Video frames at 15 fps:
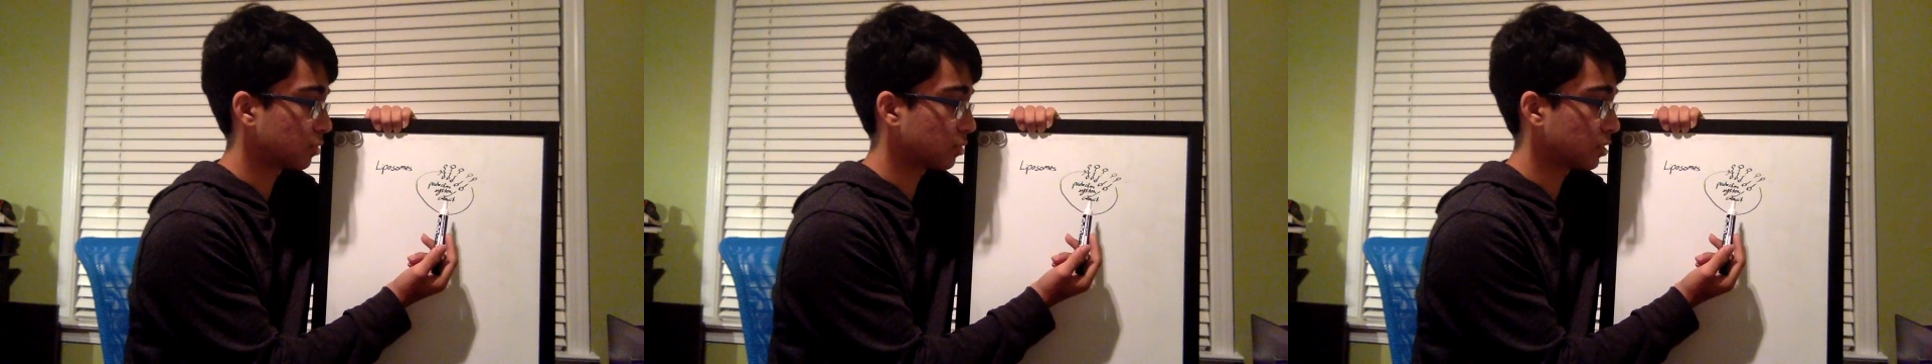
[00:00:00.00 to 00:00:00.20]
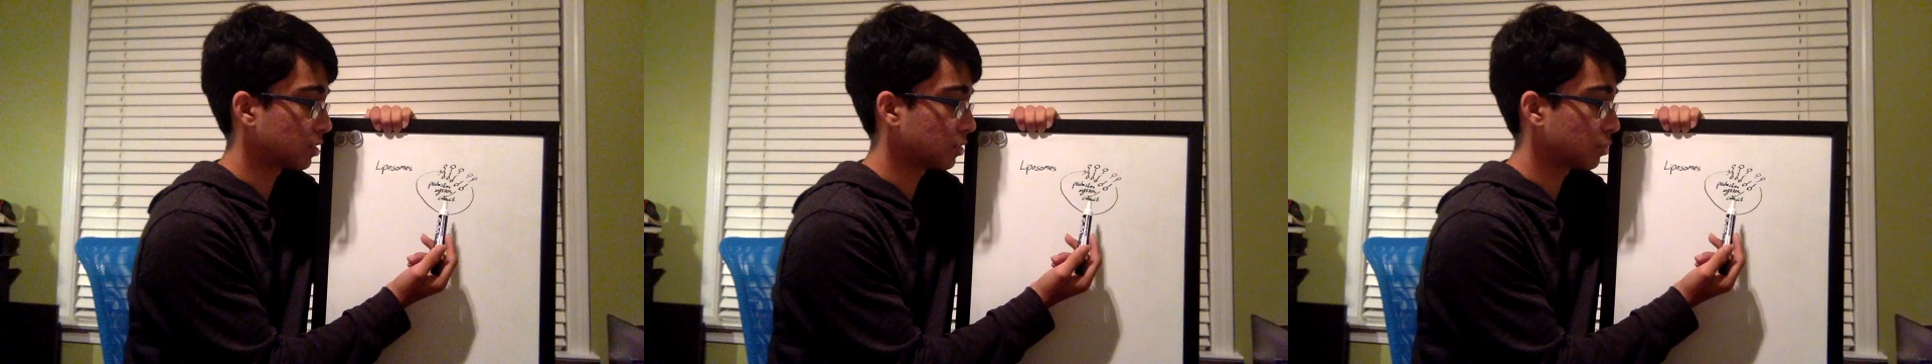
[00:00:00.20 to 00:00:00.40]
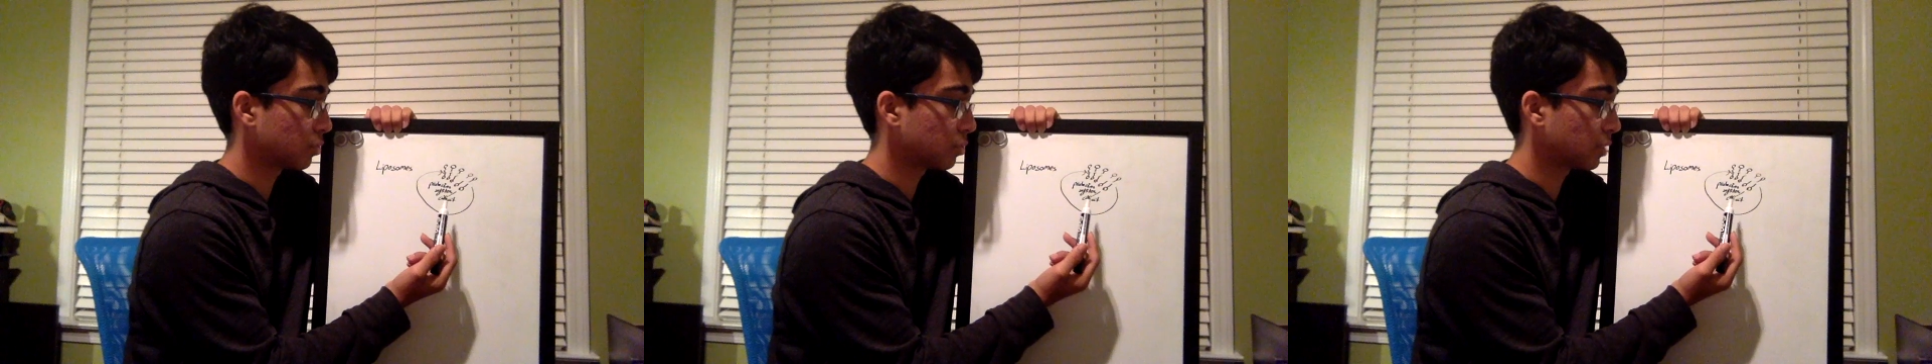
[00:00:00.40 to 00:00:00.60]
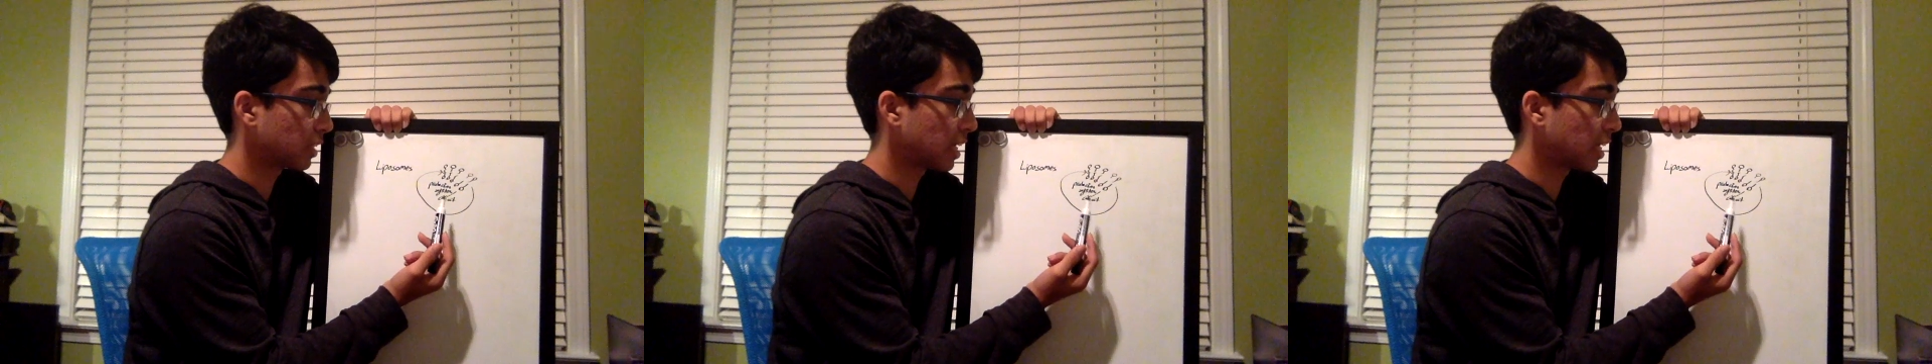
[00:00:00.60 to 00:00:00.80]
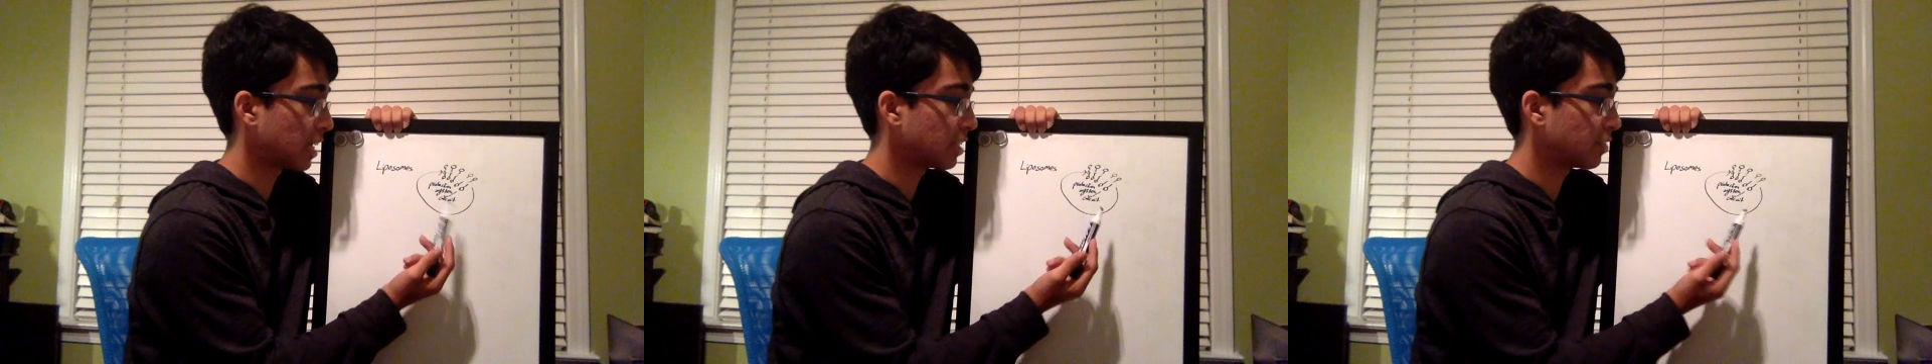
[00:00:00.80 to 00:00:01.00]
which we
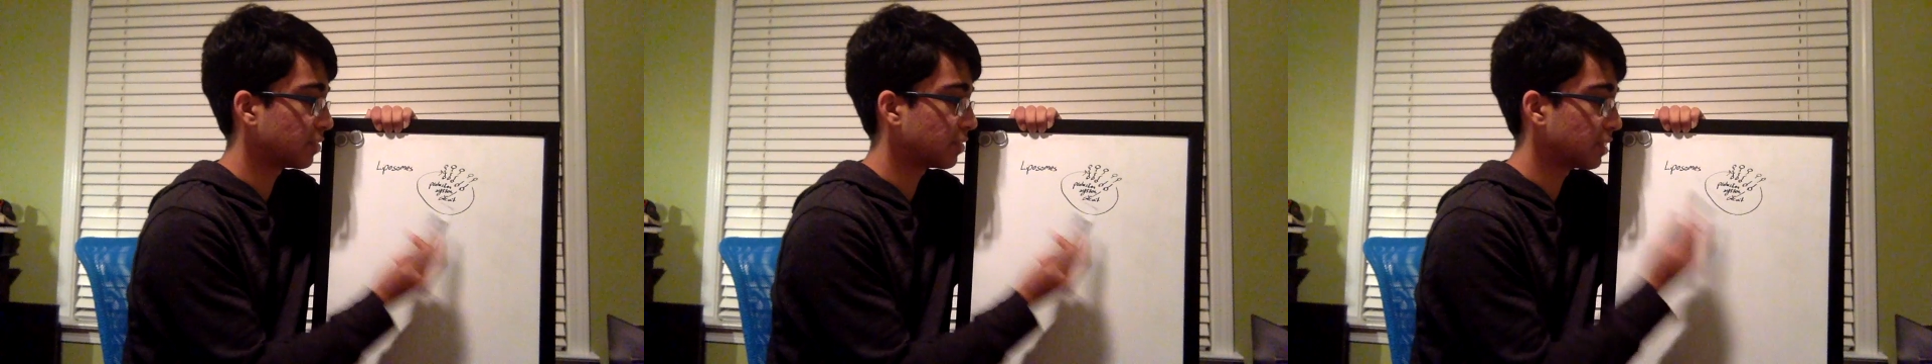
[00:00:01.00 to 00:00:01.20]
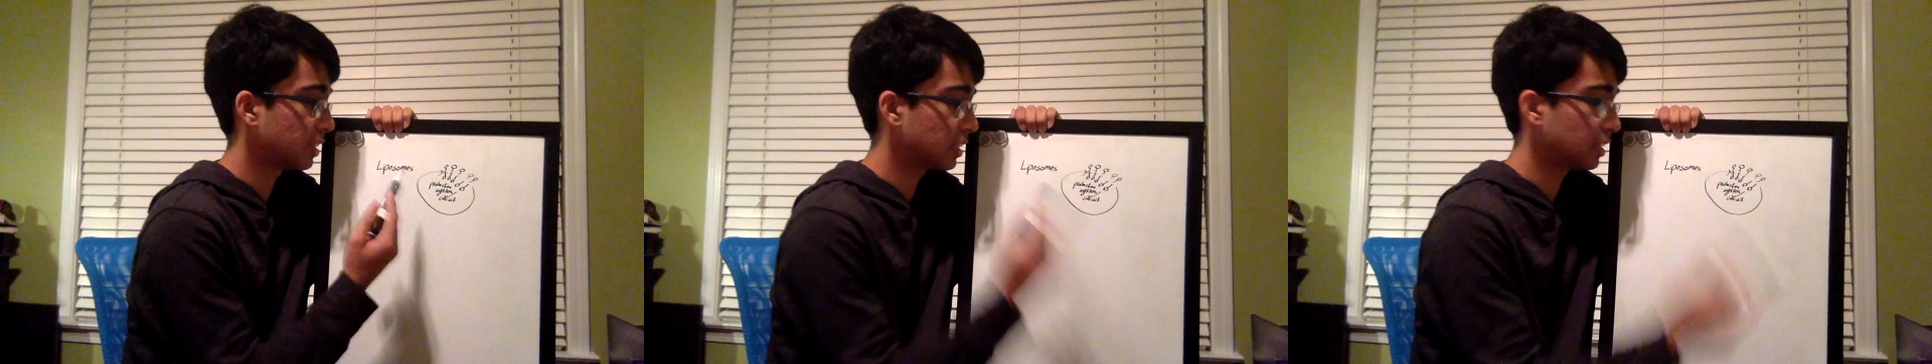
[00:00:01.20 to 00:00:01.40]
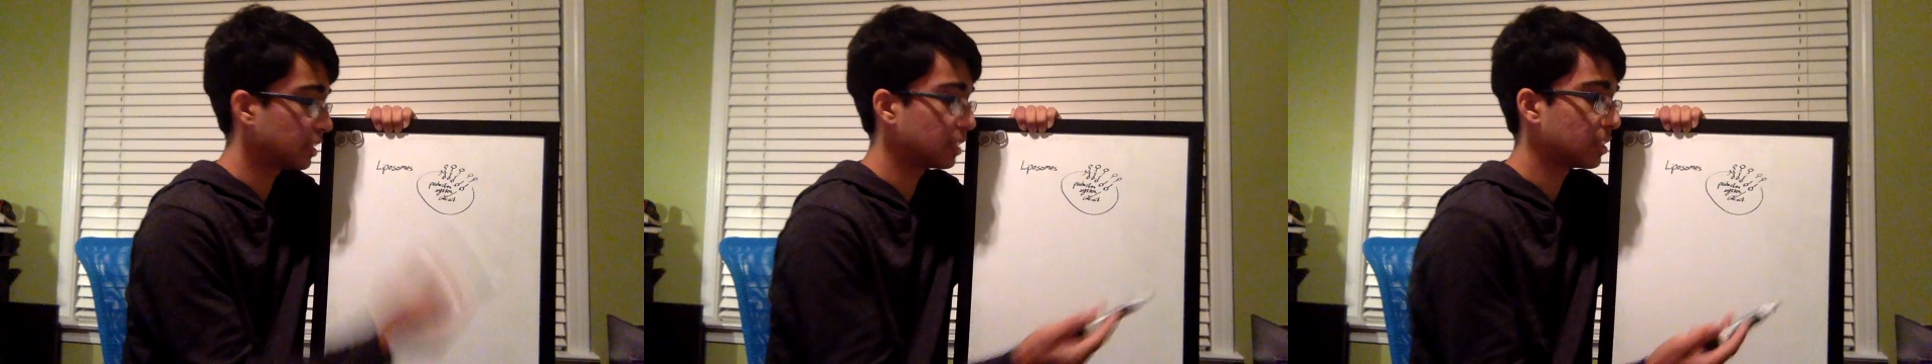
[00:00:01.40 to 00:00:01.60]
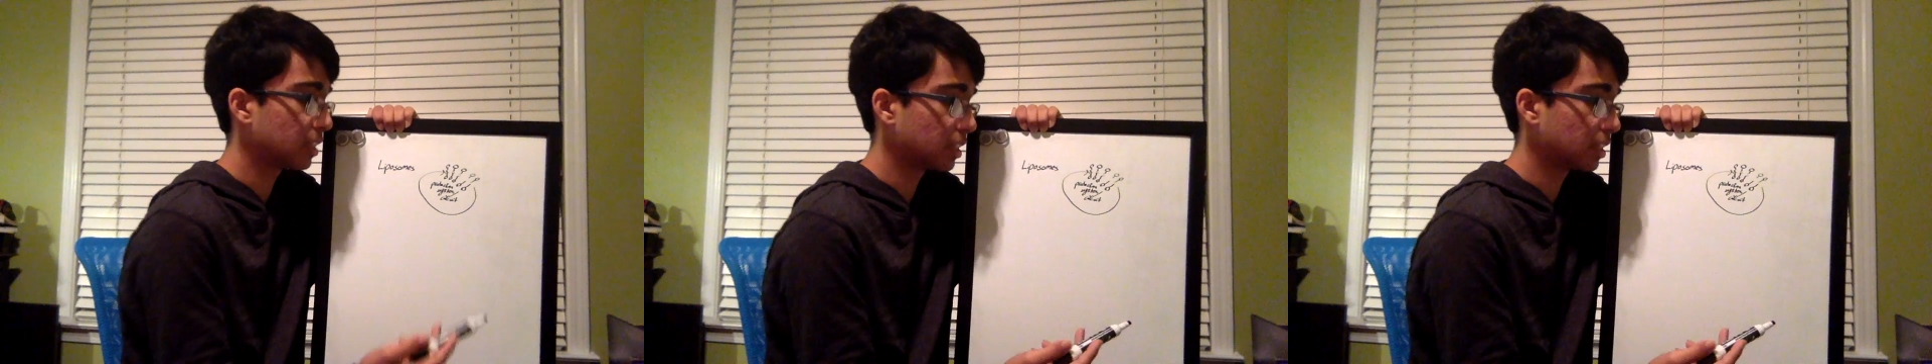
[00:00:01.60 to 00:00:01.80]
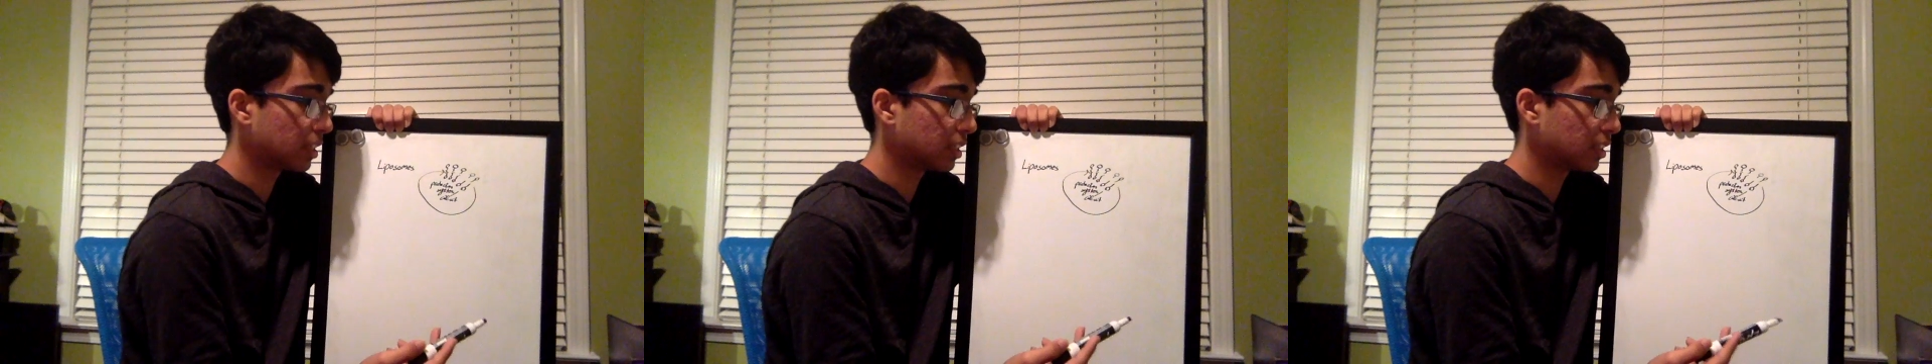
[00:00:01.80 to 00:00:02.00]
kind of need
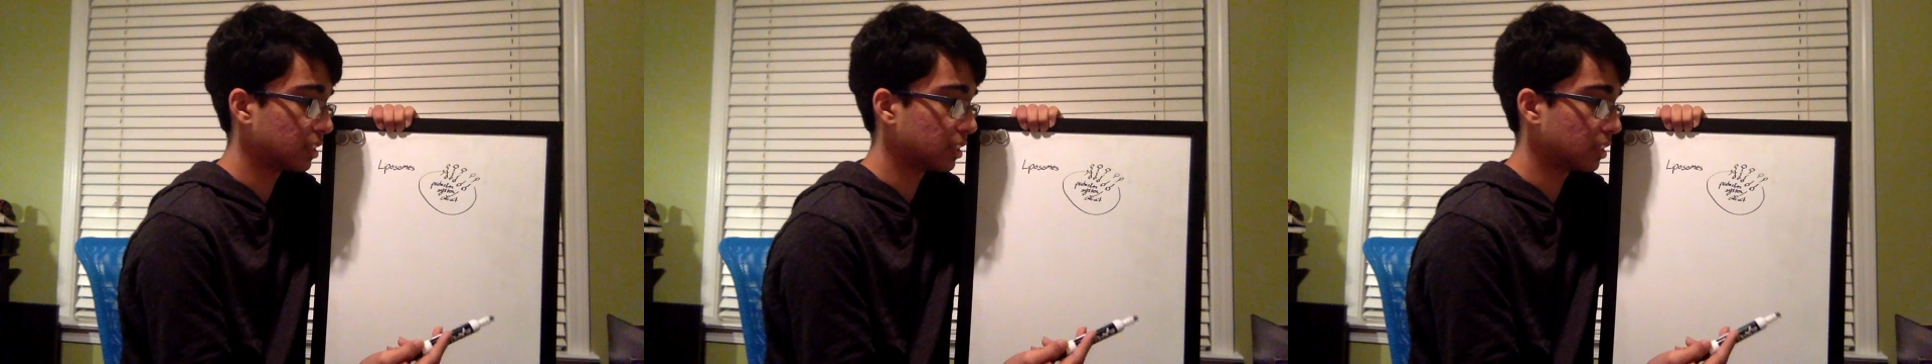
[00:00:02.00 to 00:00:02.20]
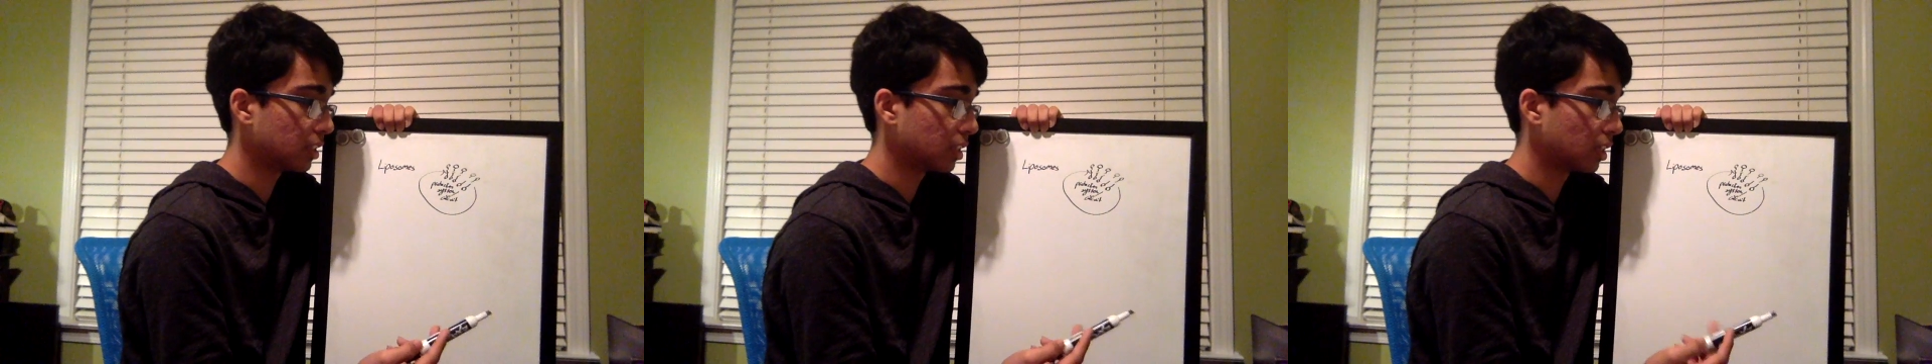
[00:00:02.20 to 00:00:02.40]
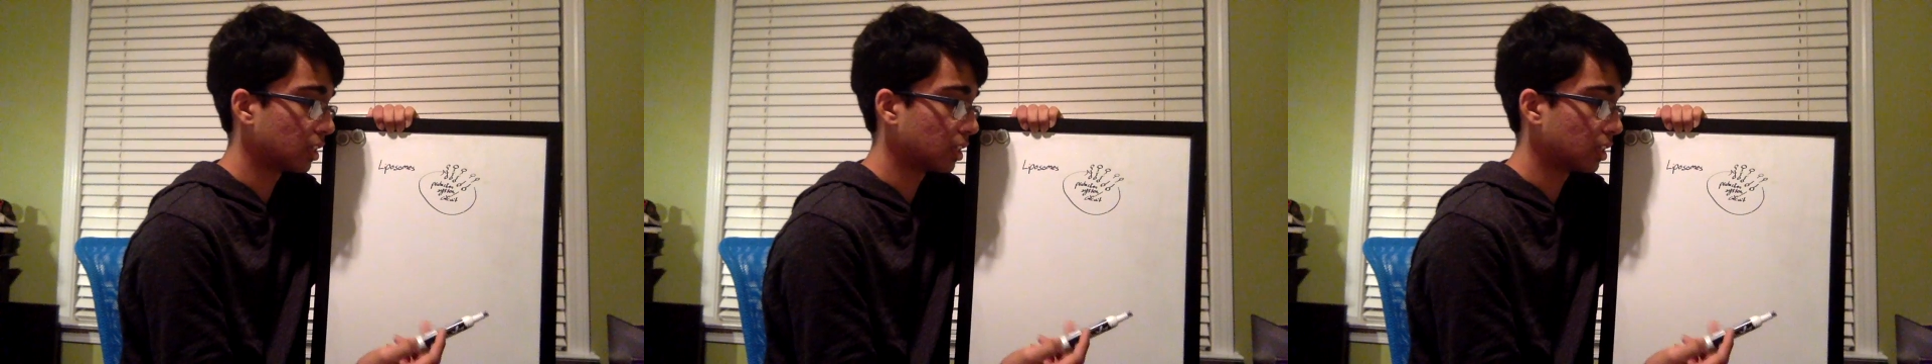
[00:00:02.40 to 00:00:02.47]
in